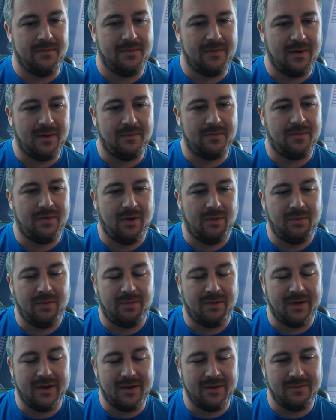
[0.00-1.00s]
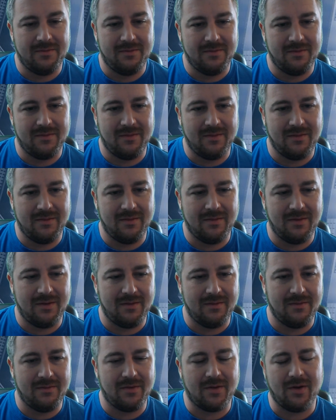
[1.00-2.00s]
Probably
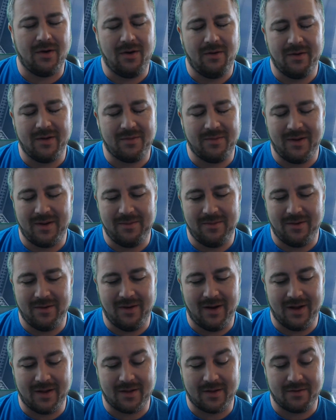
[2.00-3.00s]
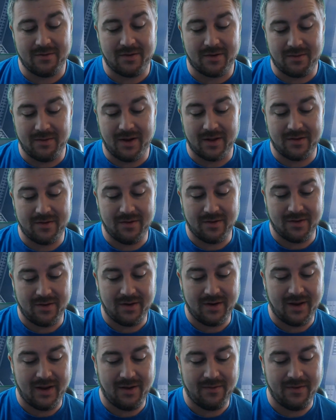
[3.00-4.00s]
there's always people who ask questions on
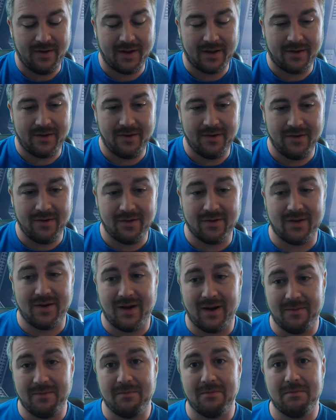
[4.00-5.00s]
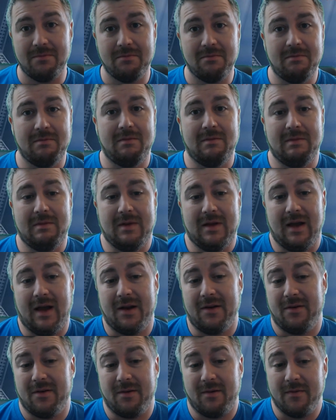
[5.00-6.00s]
the FAQs, and I
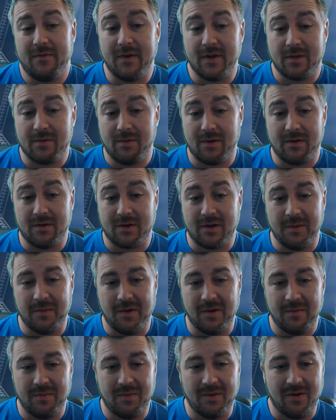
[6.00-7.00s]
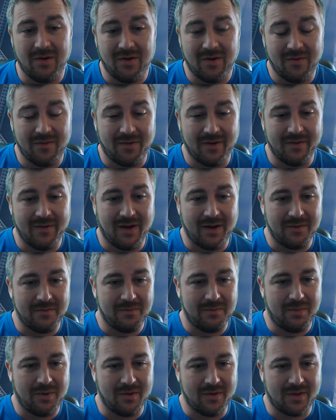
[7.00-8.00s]
don't know if this one will come up, but hopefully that
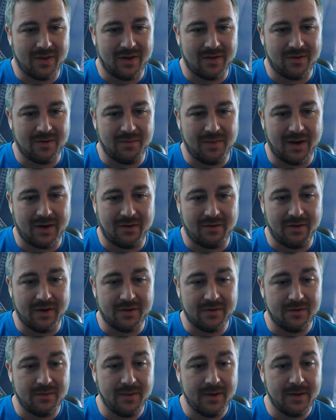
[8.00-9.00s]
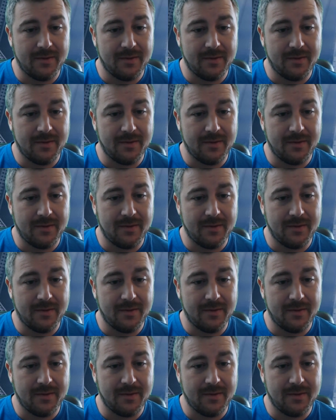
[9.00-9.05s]
puts it to bed a little bit.